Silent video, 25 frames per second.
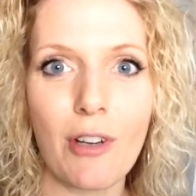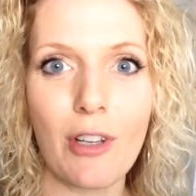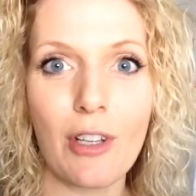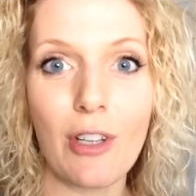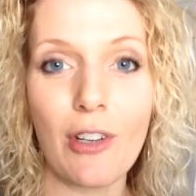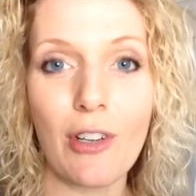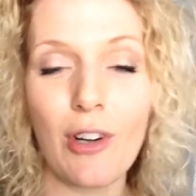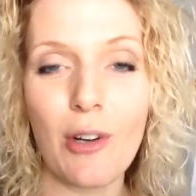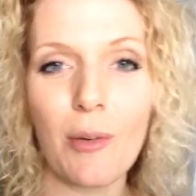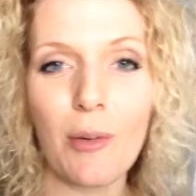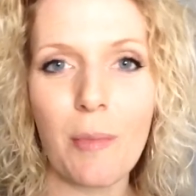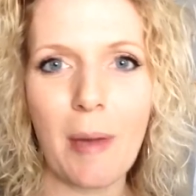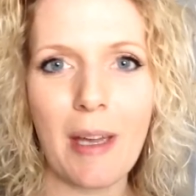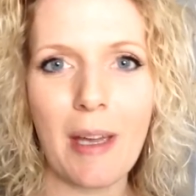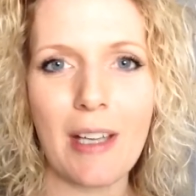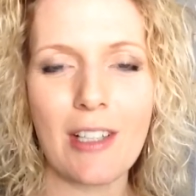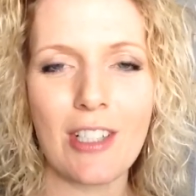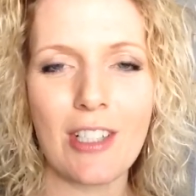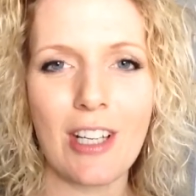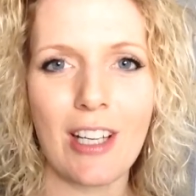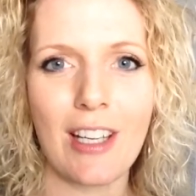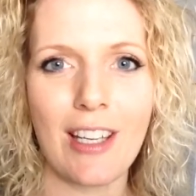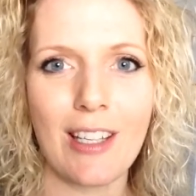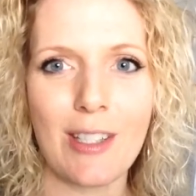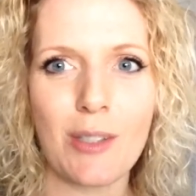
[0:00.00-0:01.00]
your own
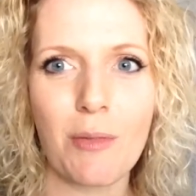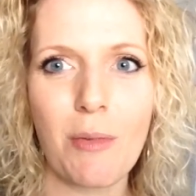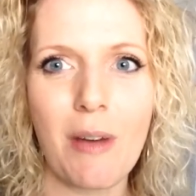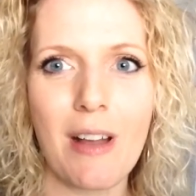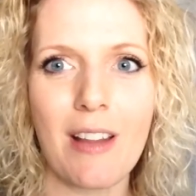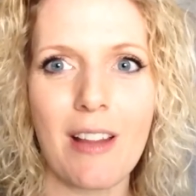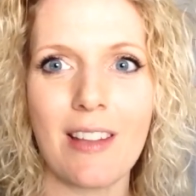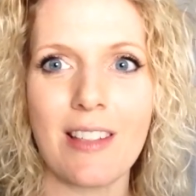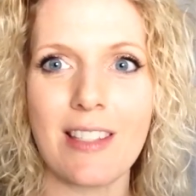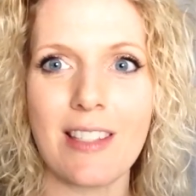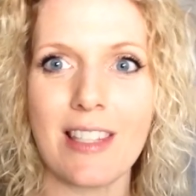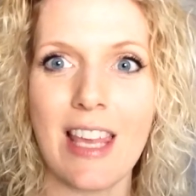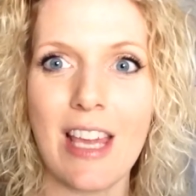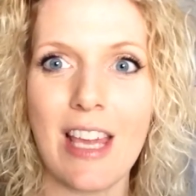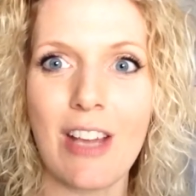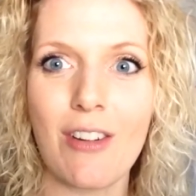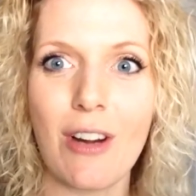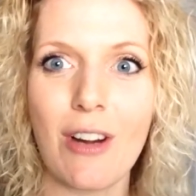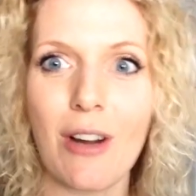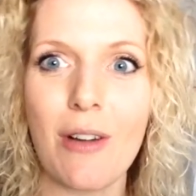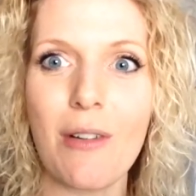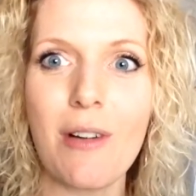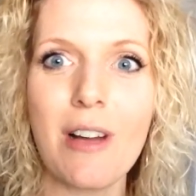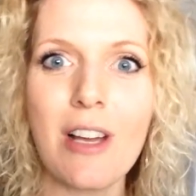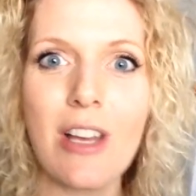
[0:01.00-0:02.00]
paycheck as well? As they
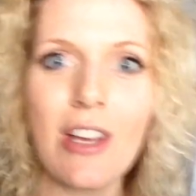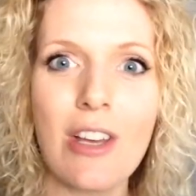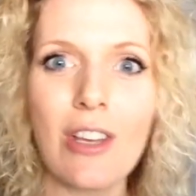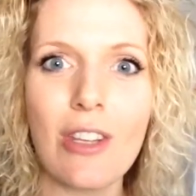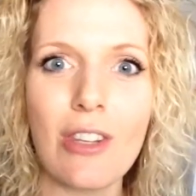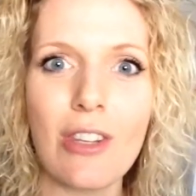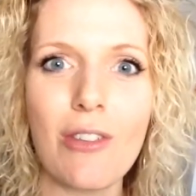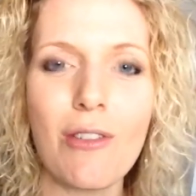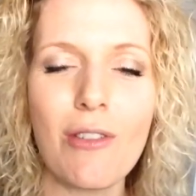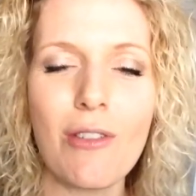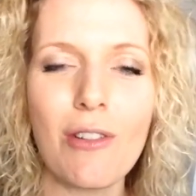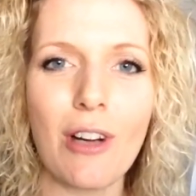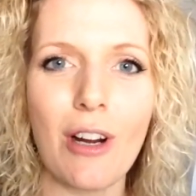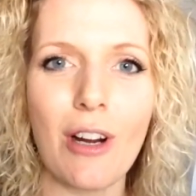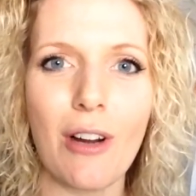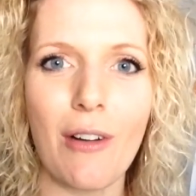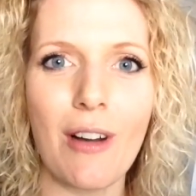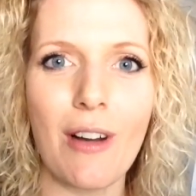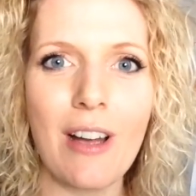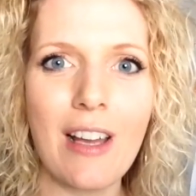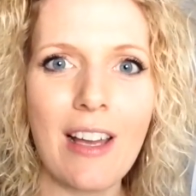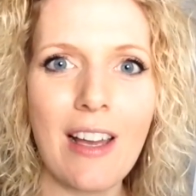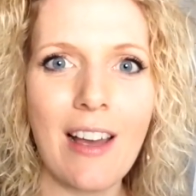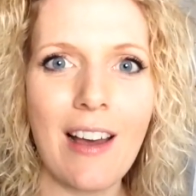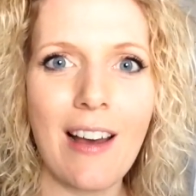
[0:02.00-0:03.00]
grow, you grow.
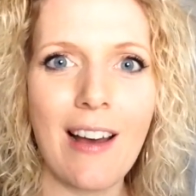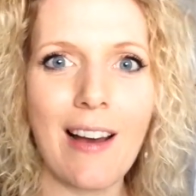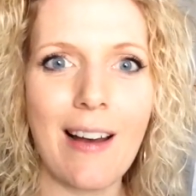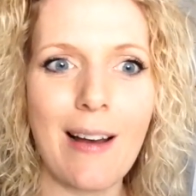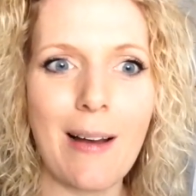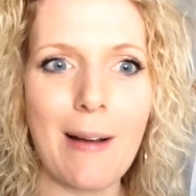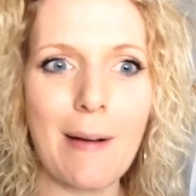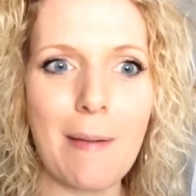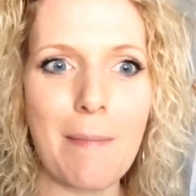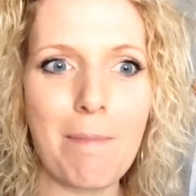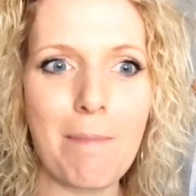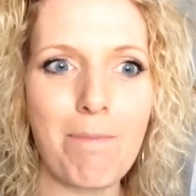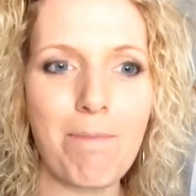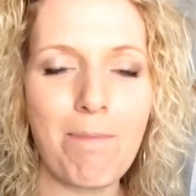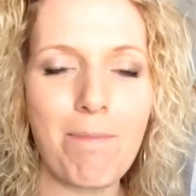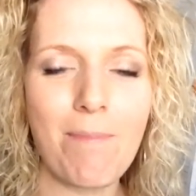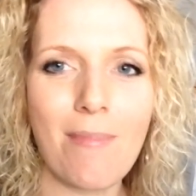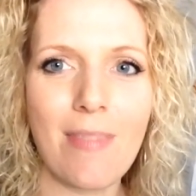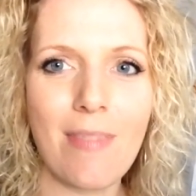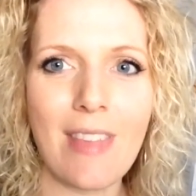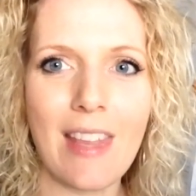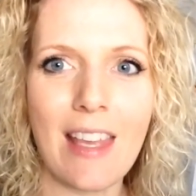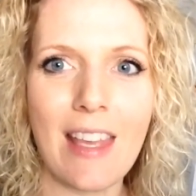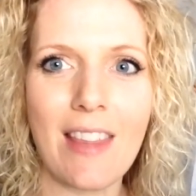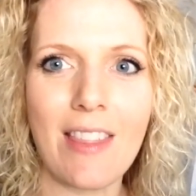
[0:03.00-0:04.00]

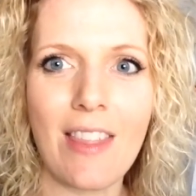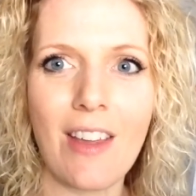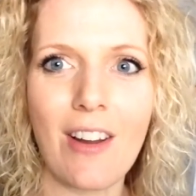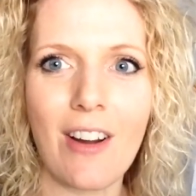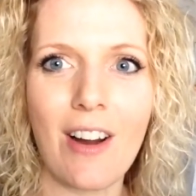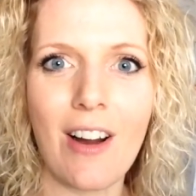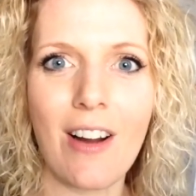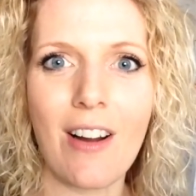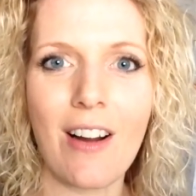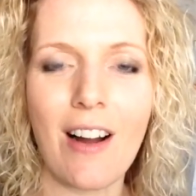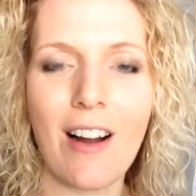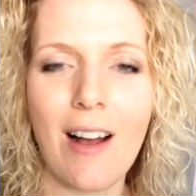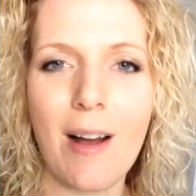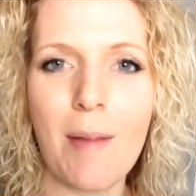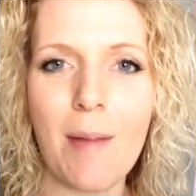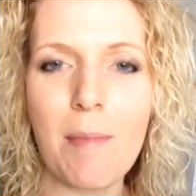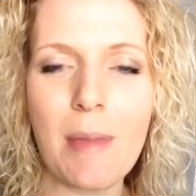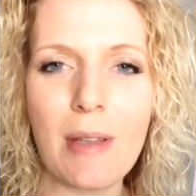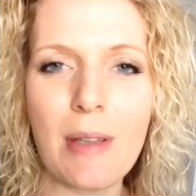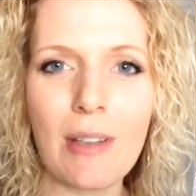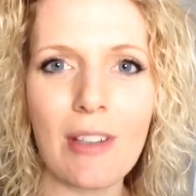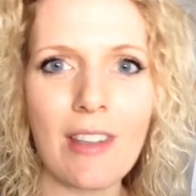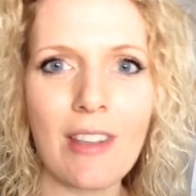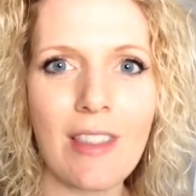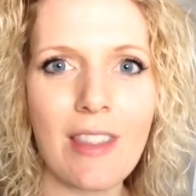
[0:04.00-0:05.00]
There are a
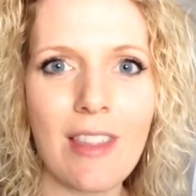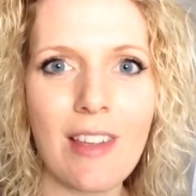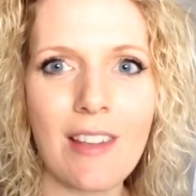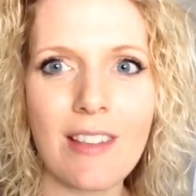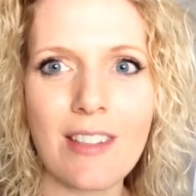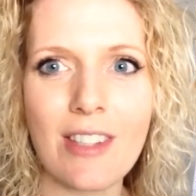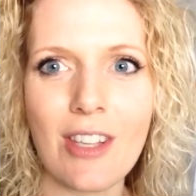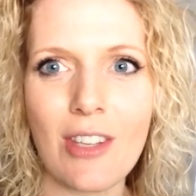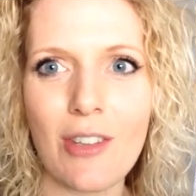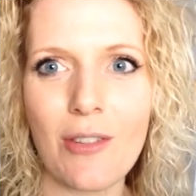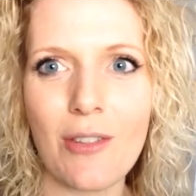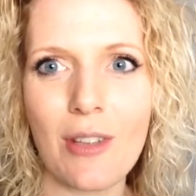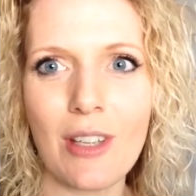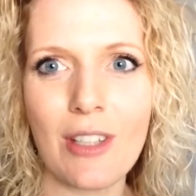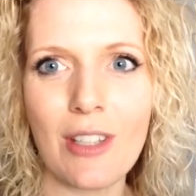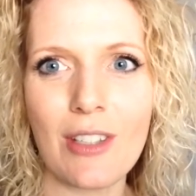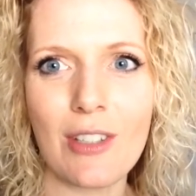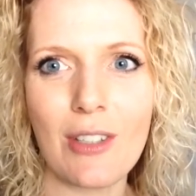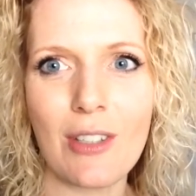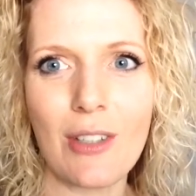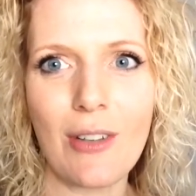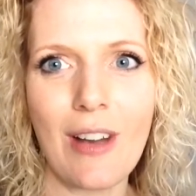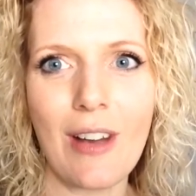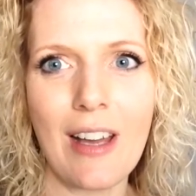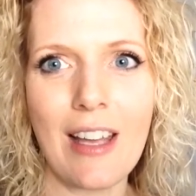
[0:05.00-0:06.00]
million things that you can
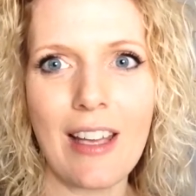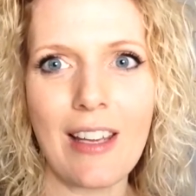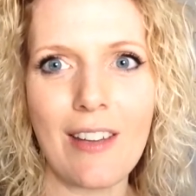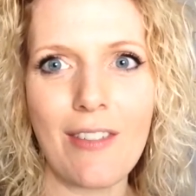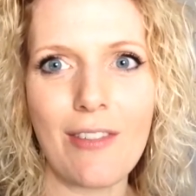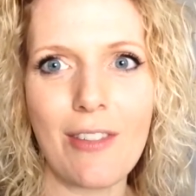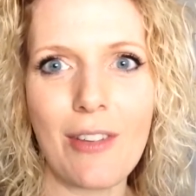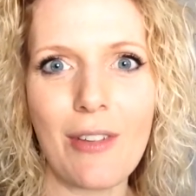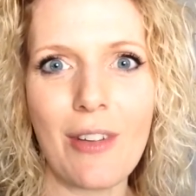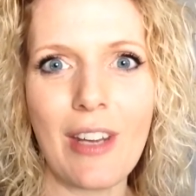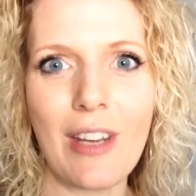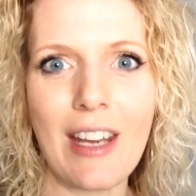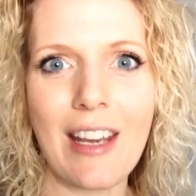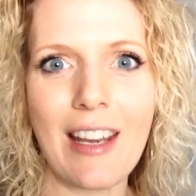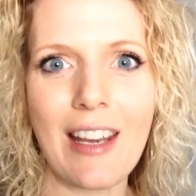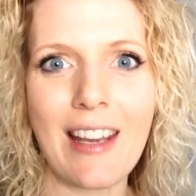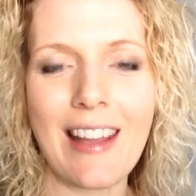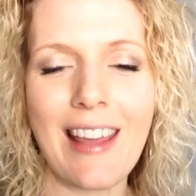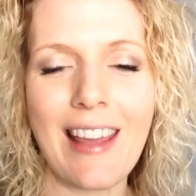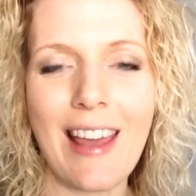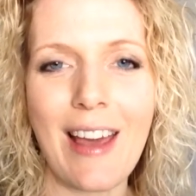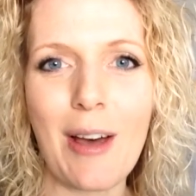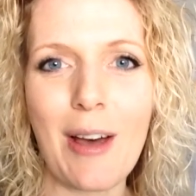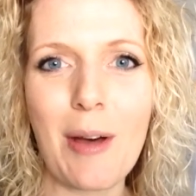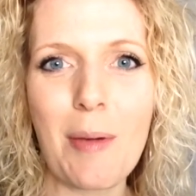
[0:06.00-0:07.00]
do, and if you need
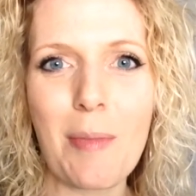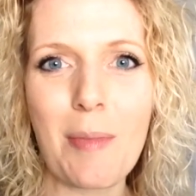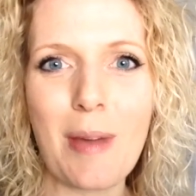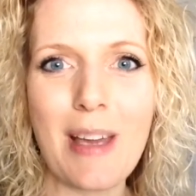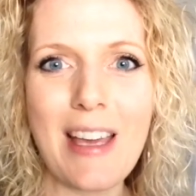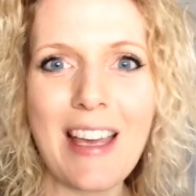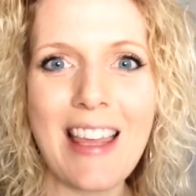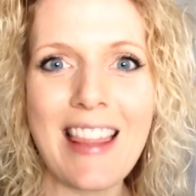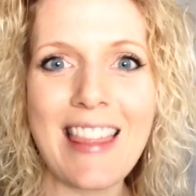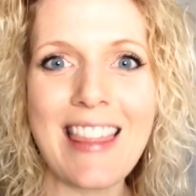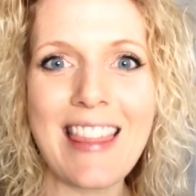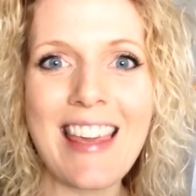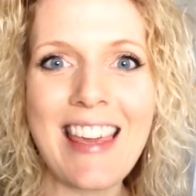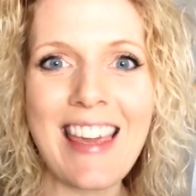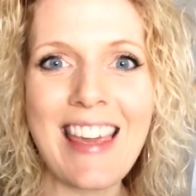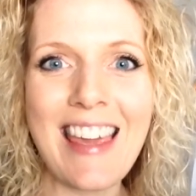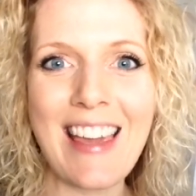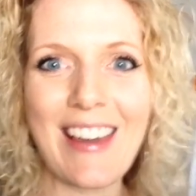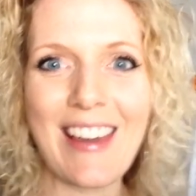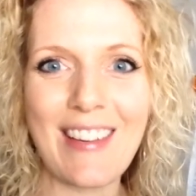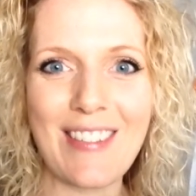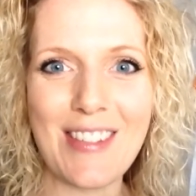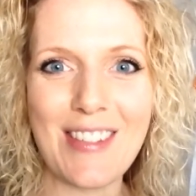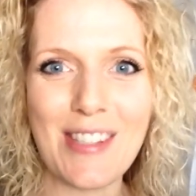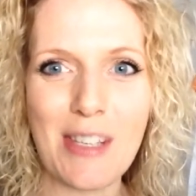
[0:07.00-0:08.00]
any help thinking
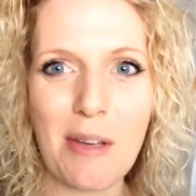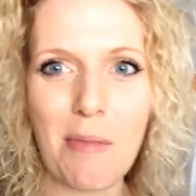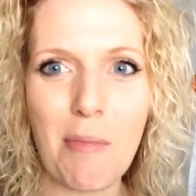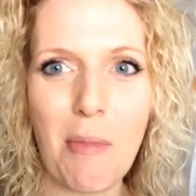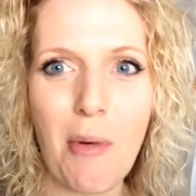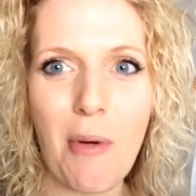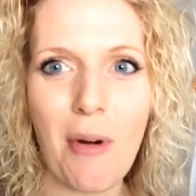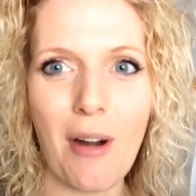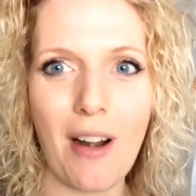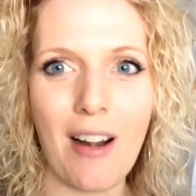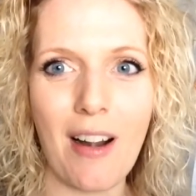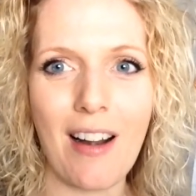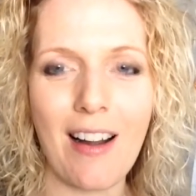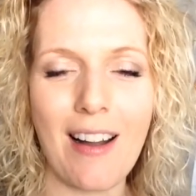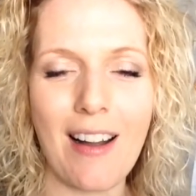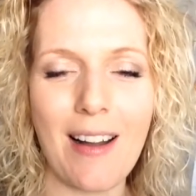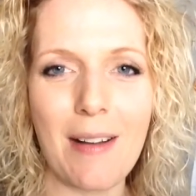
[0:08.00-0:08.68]
of some more,